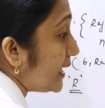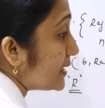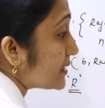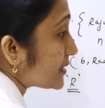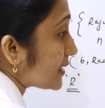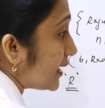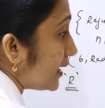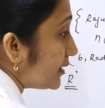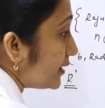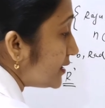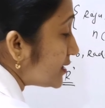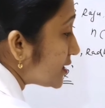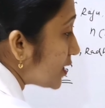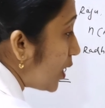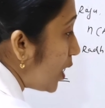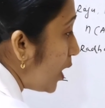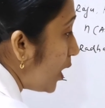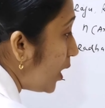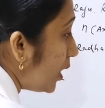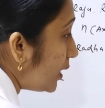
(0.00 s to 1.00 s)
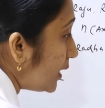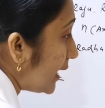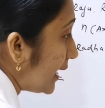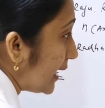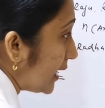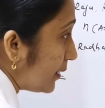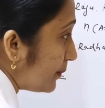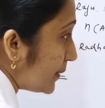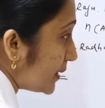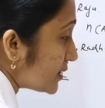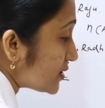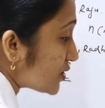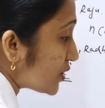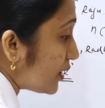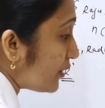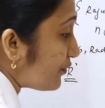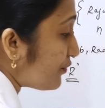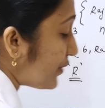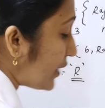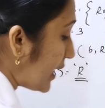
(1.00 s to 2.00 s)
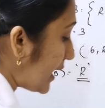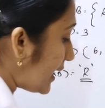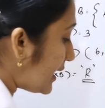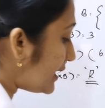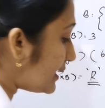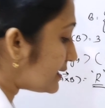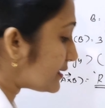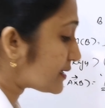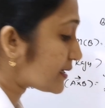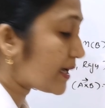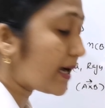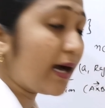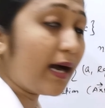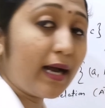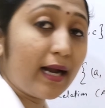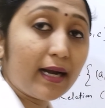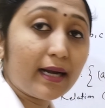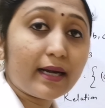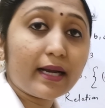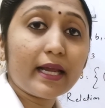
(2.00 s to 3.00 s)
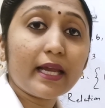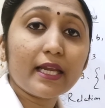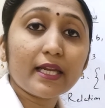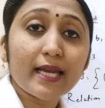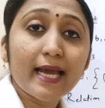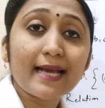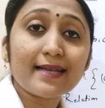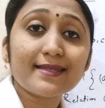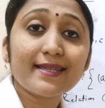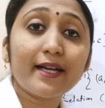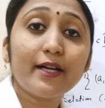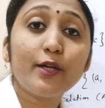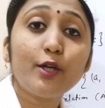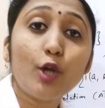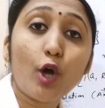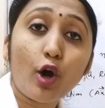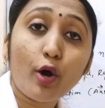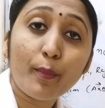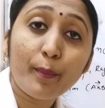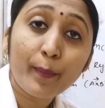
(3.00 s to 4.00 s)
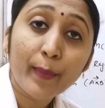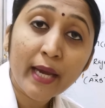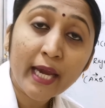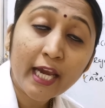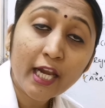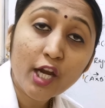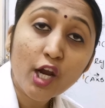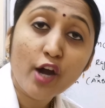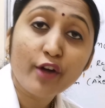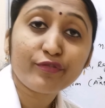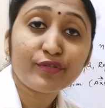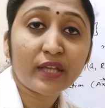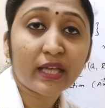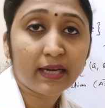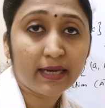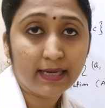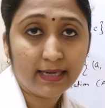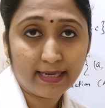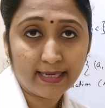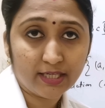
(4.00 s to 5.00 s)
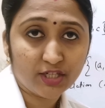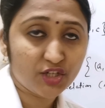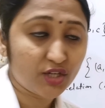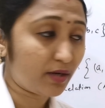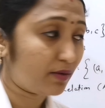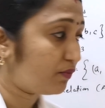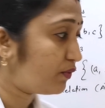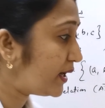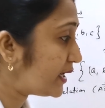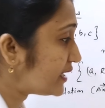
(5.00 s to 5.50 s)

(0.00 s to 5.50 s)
is called this, all elements of A is called it as a domain of the relation.